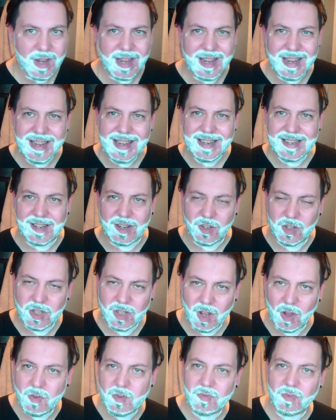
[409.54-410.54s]
easy, just
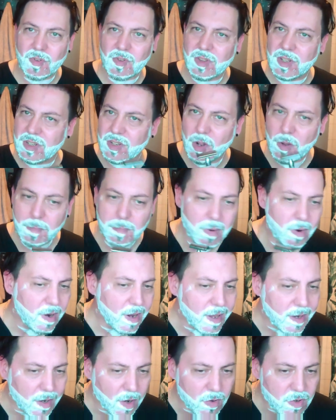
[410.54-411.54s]
goes through, there's no
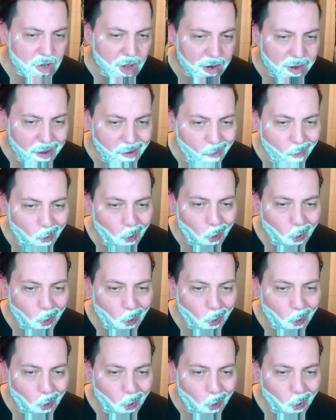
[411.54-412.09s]
pulling, no tugging.